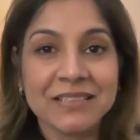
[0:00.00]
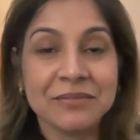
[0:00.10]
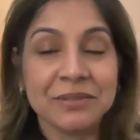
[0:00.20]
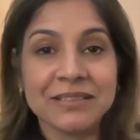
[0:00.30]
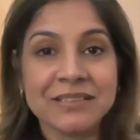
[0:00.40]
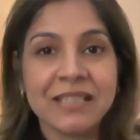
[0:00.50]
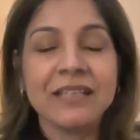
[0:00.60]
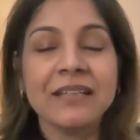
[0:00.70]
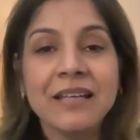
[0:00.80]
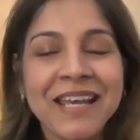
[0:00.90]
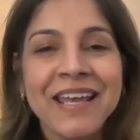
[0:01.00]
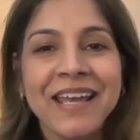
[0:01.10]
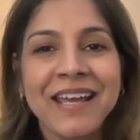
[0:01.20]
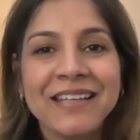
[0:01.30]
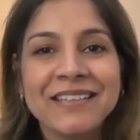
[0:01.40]
in real estate.
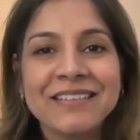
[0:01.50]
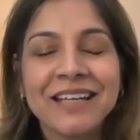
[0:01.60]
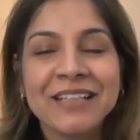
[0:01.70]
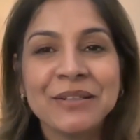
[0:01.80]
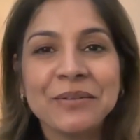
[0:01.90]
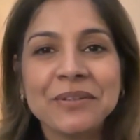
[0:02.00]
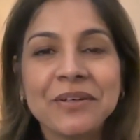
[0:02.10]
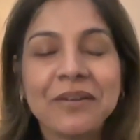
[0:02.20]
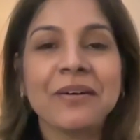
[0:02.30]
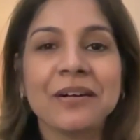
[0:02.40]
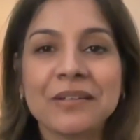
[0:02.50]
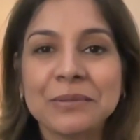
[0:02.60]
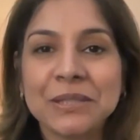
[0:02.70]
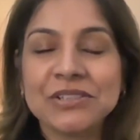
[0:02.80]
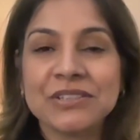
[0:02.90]
And I know there are
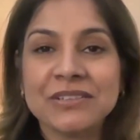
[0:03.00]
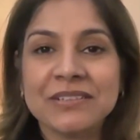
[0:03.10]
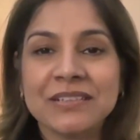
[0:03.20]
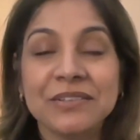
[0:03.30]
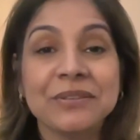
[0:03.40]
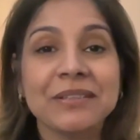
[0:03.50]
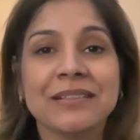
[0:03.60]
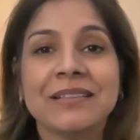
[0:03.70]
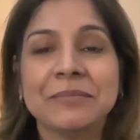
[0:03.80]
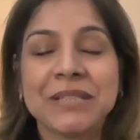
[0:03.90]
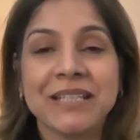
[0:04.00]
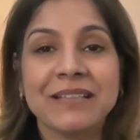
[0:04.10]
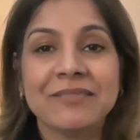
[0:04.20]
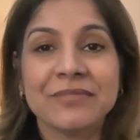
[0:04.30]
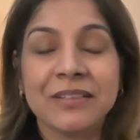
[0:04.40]
questions that you can
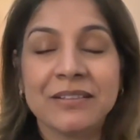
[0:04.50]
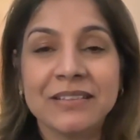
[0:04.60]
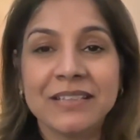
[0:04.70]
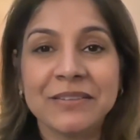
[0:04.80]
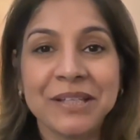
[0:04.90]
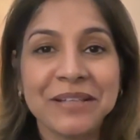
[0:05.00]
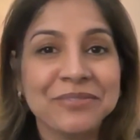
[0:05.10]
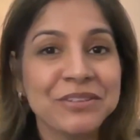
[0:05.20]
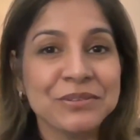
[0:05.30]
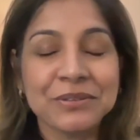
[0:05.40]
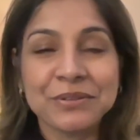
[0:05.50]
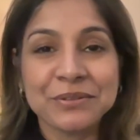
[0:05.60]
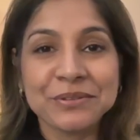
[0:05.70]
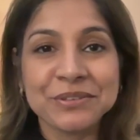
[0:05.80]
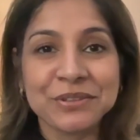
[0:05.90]
obtain on the internet. If you do a
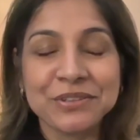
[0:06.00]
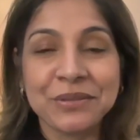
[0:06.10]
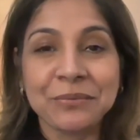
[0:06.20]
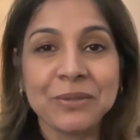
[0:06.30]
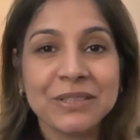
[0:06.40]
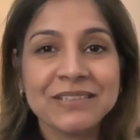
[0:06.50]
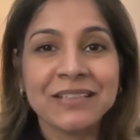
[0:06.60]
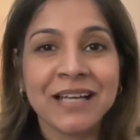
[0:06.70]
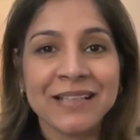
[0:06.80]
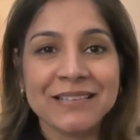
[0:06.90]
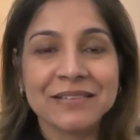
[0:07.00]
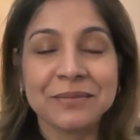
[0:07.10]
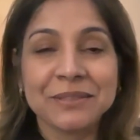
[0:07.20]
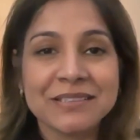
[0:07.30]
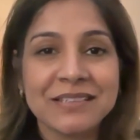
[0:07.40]
Google search on what to ask a
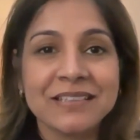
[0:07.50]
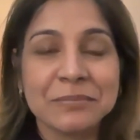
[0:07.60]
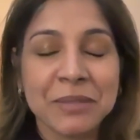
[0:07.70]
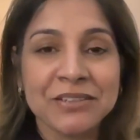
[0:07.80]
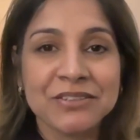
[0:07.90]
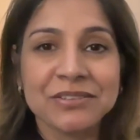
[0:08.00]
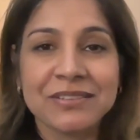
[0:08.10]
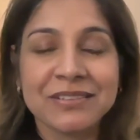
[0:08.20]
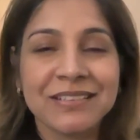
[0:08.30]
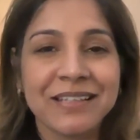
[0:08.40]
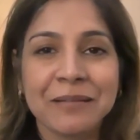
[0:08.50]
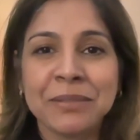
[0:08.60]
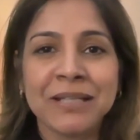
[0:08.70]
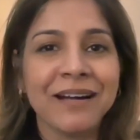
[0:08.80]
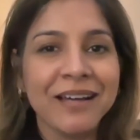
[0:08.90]
real estate sponsor, there's like
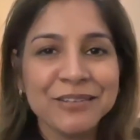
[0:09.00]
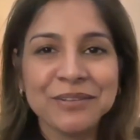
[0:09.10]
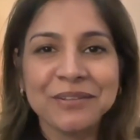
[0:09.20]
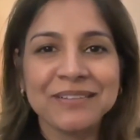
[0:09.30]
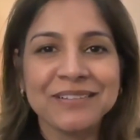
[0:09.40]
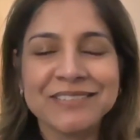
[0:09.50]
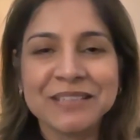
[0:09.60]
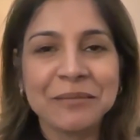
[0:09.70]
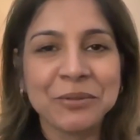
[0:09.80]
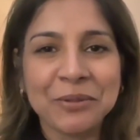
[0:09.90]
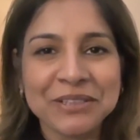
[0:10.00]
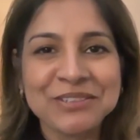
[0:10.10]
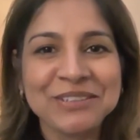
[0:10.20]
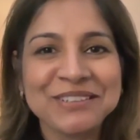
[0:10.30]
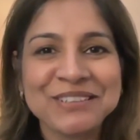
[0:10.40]
about 100 and some
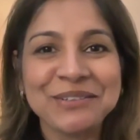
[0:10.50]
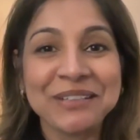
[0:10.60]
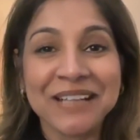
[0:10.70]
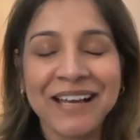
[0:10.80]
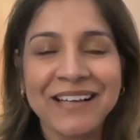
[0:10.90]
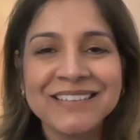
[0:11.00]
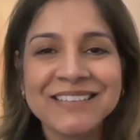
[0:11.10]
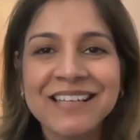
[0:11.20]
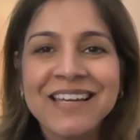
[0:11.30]
questions you can ask.